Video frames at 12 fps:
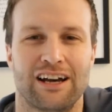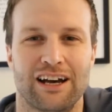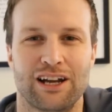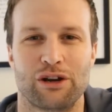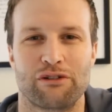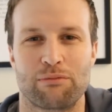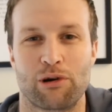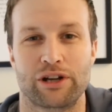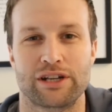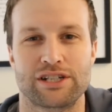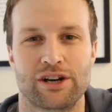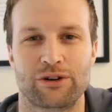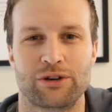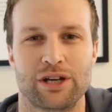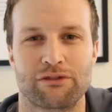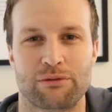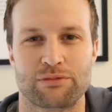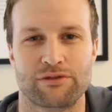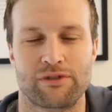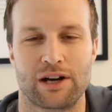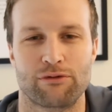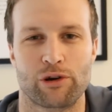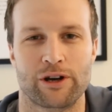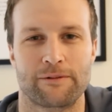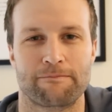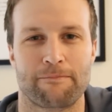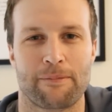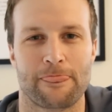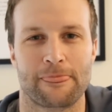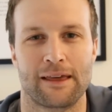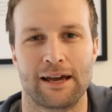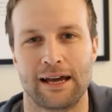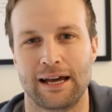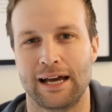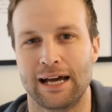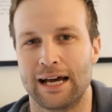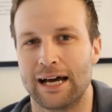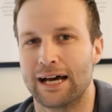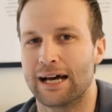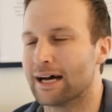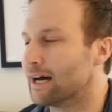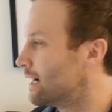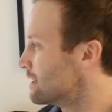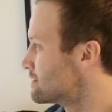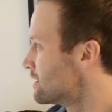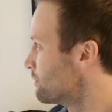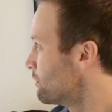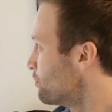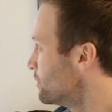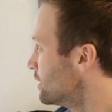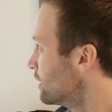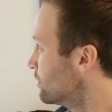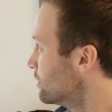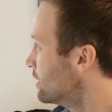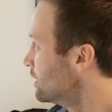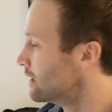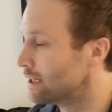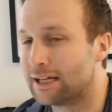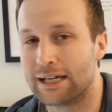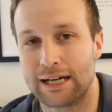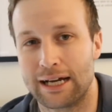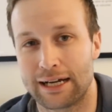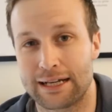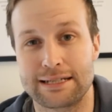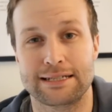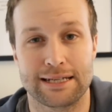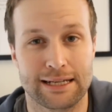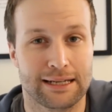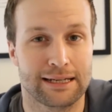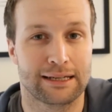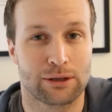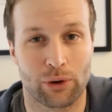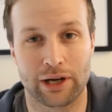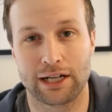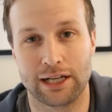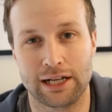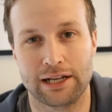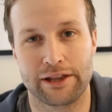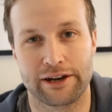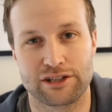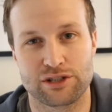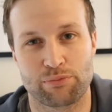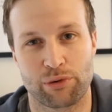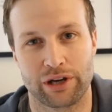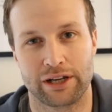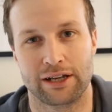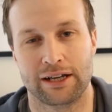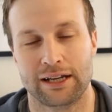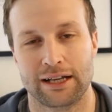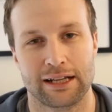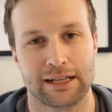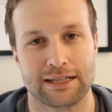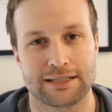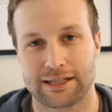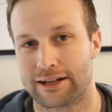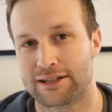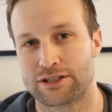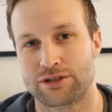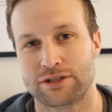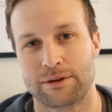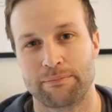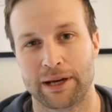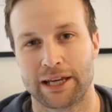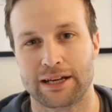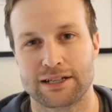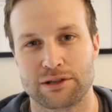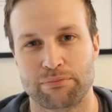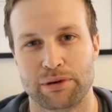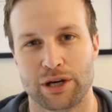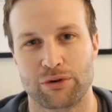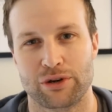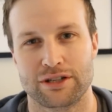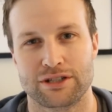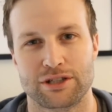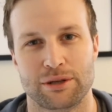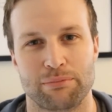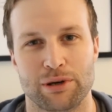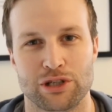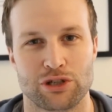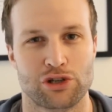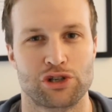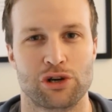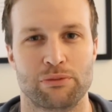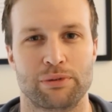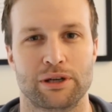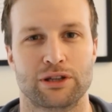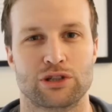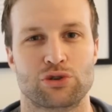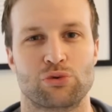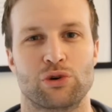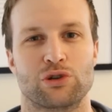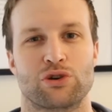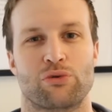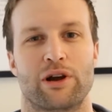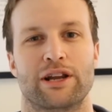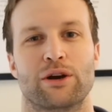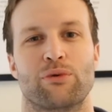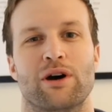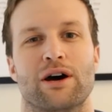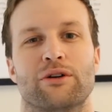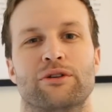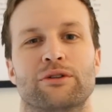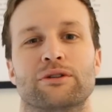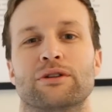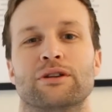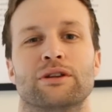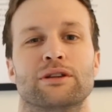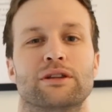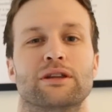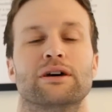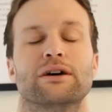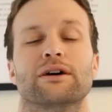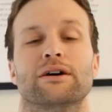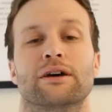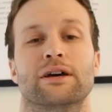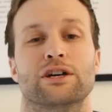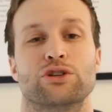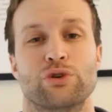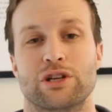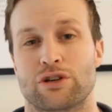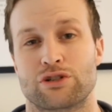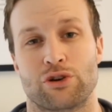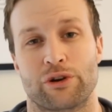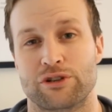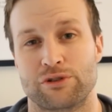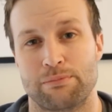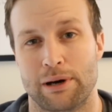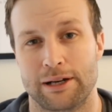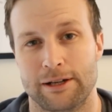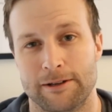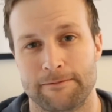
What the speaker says: Hello everybody, it's Janko here from Surviveware. Outside my window I can see quite clearly that it's spring. The sun is making its appearance, the birds are chirping, the squirrels are running around, the trees are starting to bud.